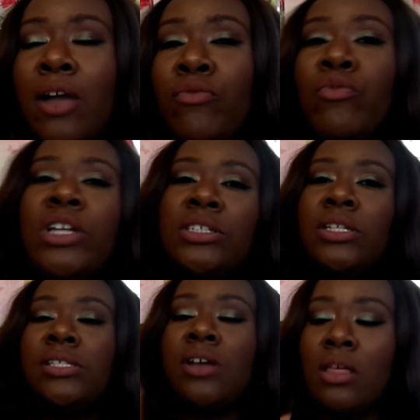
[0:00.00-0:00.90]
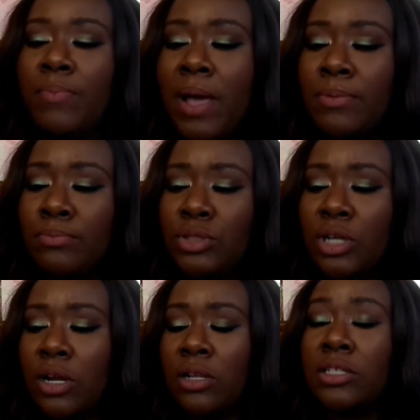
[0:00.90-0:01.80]
originally saw the peplum
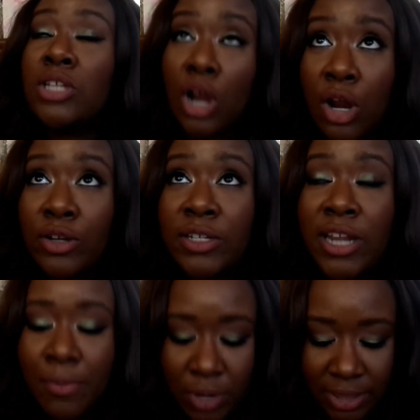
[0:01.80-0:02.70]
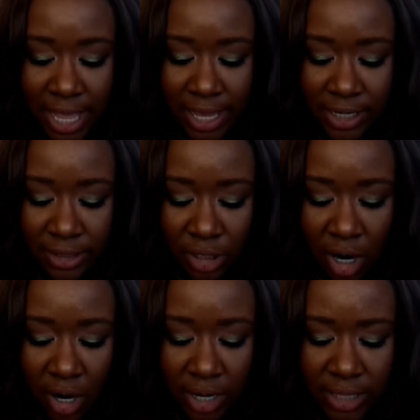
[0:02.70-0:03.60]
skirt, and I put that in the
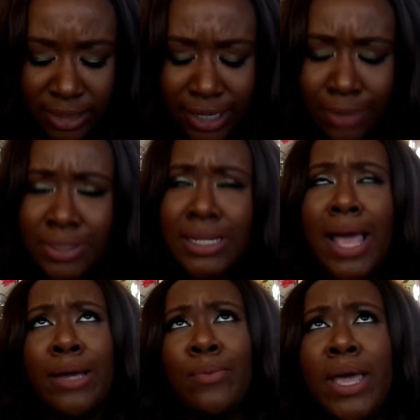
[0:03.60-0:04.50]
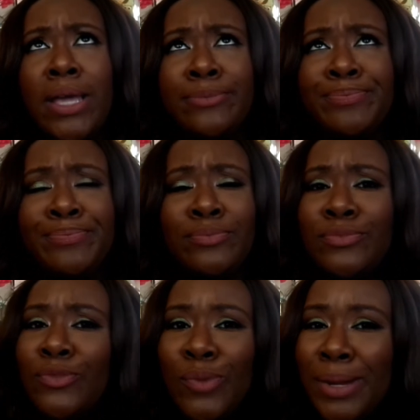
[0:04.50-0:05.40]
cart, and then I was like, wait,
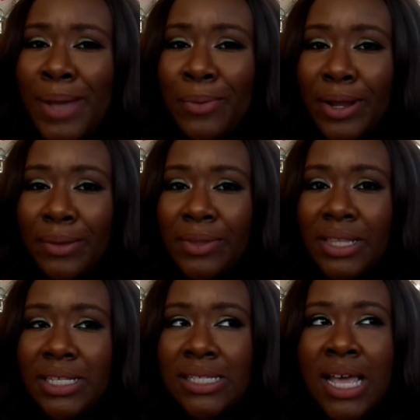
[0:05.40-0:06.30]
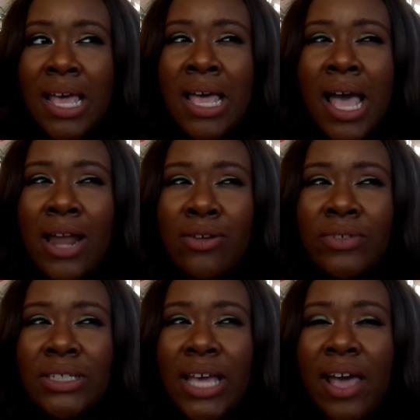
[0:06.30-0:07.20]
what am I wearing with this? I
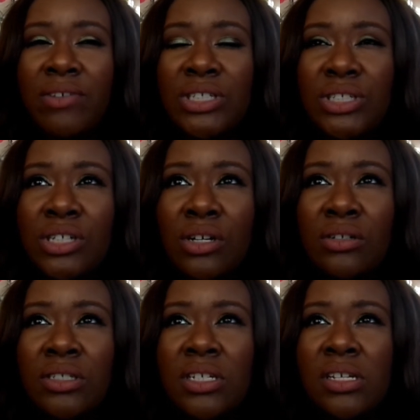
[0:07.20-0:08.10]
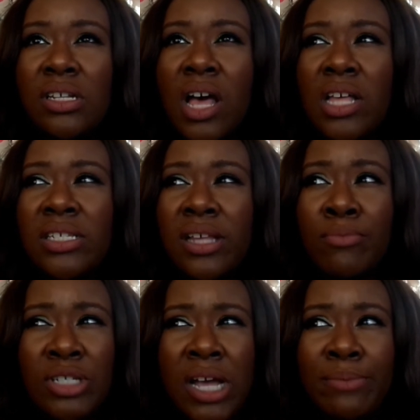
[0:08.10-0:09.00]
don't really have a shirt, a
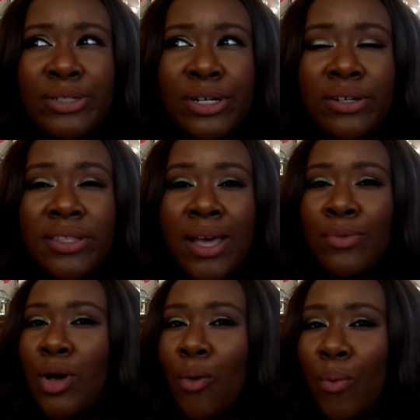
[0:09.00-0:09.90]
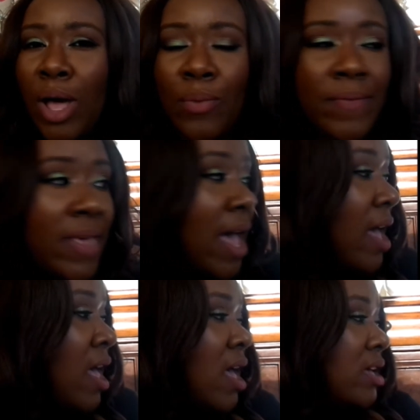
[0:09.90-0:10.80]
summertime shirt that would go well with
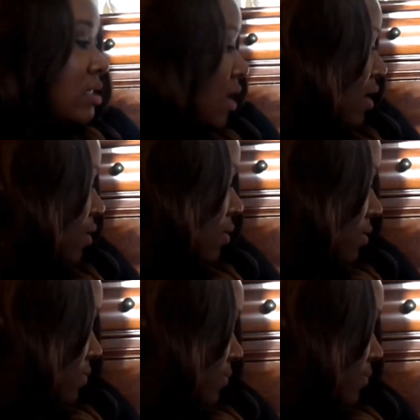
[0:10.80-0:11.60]
that. So